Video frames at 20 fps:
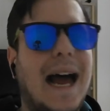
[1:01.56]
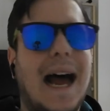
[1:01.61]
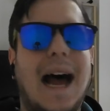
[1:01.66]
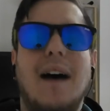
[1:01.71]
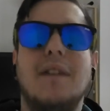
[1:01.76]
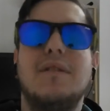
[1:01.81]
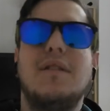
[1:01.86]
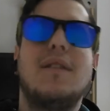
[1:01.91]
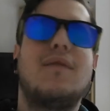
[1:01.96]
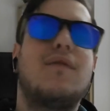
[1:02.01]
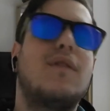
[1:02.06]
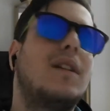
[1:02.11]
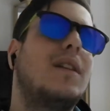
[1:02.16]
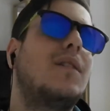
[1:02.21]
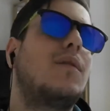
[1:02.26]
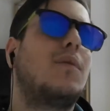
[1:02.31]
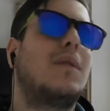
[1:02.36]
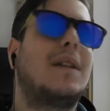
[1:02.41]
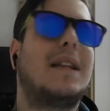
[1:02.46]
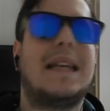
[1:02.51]
how different
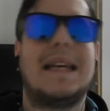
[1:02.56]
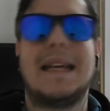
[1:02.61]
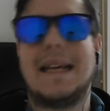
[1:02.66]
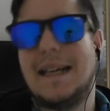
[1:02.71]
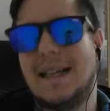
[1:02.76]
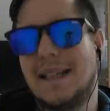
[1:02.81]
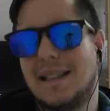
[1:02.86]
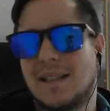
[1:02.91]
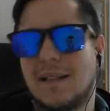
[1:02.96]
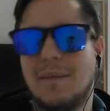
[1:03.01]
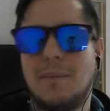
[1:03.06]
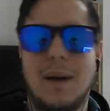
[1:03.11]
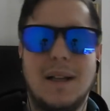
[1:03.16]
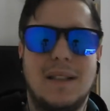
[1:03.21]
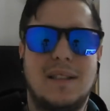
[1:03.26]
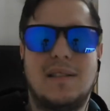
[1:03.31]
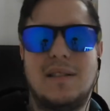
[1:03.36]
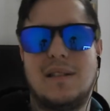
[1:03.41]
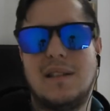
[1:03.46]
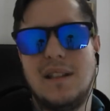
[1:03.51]
it really is
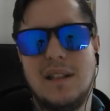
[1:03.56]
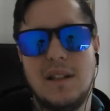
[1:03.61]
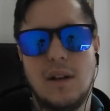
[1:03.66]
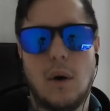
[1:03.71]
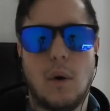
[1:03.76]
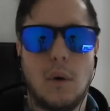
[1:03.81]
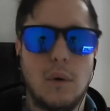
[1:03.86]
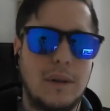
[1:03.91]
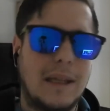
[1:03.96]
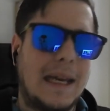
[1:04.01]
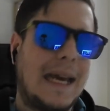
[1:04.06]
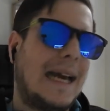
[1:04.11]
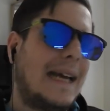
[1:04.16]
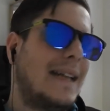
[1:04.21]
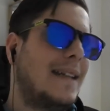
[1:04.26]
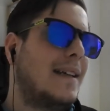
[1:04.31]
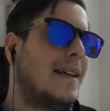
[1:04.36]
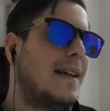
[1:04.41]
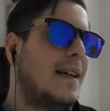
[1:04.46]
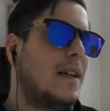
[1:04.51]
compared to the old
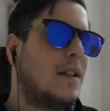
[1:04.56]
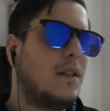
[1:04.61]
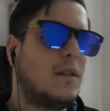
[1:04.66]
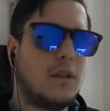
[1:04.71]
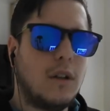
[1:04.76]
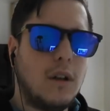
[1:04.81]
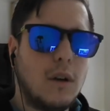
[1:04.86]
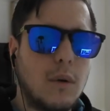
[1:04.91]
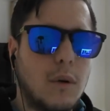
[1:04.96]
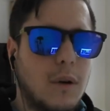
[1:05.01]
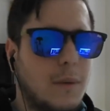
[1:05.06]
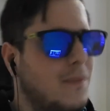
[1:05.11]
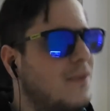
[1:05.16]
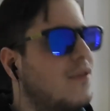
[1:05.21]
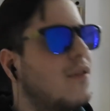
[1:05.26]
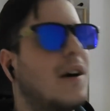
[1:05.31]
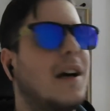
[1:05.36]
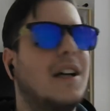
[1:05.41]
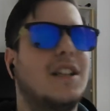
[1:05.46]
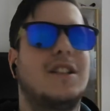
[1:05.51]
and new one
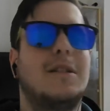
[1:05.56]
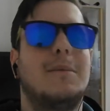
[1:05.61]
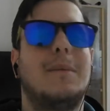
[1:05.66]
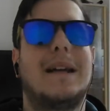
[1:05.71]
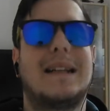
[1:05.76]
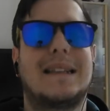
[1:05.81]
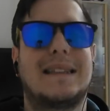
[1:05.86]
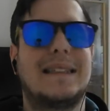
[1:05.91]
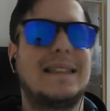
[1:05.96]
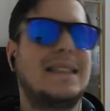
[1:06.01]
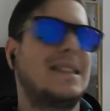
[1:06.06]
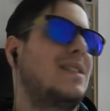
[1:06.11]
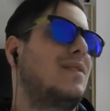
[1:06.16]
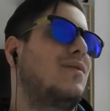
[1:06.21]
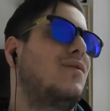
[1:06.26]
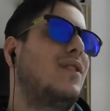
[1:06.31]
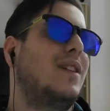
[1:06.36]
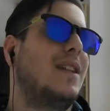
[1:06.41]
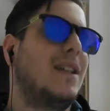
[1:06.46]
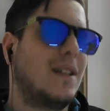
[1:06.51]
before I actually make this
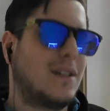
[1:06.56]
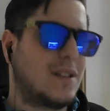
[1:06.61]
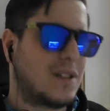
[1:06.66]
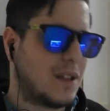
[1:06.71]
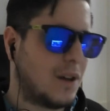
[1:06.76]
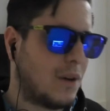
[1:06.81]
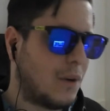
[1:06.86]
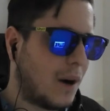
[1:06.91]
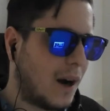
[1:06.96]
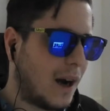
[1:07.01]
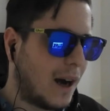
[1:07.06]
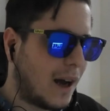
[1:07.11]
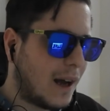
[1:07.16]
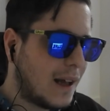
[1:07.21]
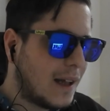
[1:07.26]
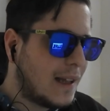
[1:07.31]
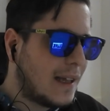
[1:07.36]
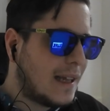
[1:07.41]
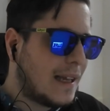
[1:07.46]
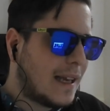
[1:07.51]
video. So
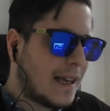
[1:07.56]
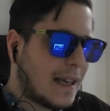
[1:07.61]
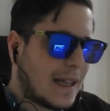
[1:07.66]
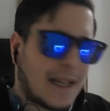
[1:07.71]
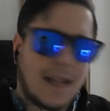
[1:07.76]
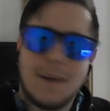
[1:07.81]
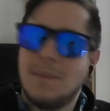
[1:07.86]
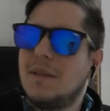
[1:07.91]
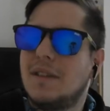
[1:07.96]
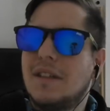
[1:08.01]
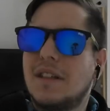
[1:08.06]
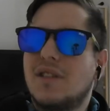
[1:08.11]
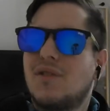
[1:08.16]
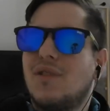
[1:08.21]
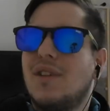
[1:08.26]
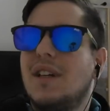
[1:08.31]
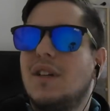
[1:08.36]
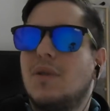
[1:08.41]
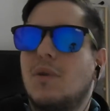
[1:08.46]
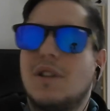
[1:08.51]
let me just
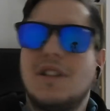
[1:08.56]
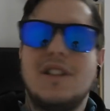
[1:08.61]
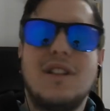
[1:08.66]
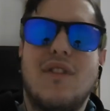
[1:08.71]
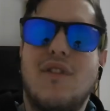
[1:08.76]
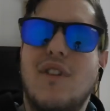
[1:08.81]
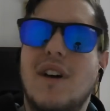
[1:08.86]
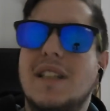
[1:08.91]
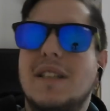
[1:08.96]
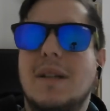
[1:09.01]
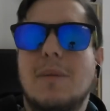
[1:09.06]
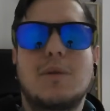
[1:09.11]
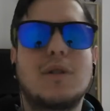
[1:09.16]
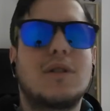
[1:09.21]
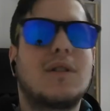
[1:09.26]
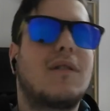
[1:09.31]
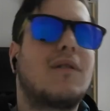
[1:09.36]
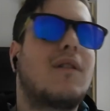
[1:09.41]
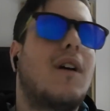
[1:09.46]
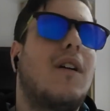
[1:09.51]
finish watching the first
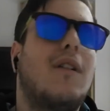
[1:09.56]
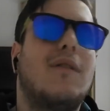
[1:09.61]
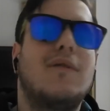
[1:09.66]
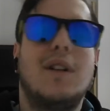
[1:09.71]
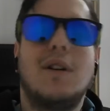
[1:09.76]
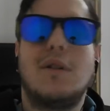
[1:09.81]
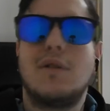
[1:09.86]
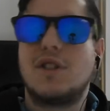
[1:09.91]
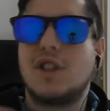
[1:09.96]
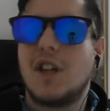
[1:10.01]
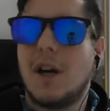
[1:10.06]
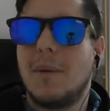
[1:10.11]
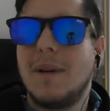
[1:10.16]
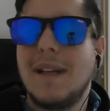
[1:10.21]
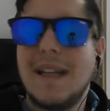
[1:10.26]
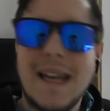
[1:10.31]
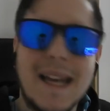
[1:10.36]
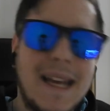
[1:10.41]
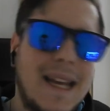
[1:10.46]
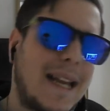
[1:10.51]
episode of the old
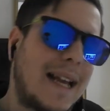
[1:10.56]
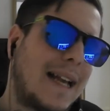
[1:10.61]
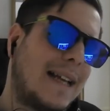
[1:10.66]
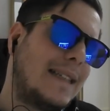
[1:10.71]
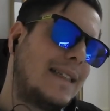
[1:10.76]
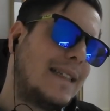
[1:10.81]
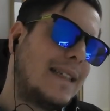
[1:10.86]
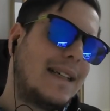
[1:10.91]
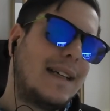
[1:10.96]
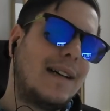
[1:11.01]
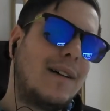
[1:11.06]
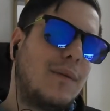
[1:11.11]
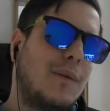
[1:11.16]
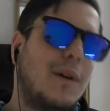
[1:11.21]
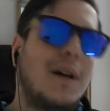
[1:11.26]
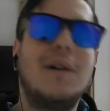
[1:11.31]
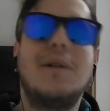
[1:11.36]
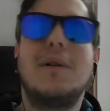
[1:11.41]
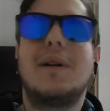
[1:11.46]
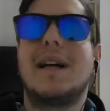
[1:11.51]
Shaman King and
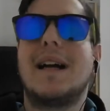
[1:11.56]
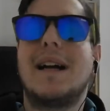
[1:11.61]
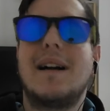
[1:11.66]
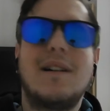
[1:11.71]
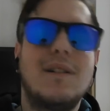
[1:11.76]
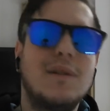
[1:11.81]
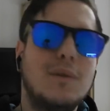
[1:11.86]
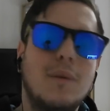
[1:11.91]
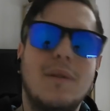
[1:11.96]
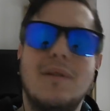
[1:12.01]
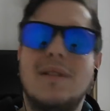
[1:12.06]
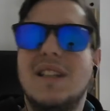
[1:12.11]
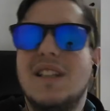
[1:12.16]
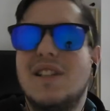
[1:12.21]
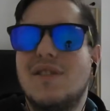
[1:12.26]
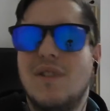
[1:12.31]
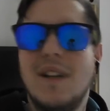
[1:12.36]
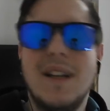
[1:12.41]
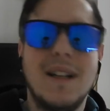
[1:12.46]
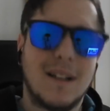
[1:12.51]
we'll get on with
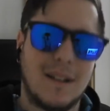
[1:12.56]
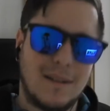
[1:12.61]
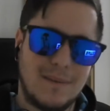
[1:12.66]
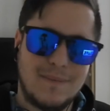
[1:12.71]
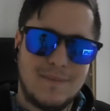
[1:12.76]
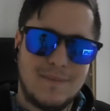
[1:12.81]
this video.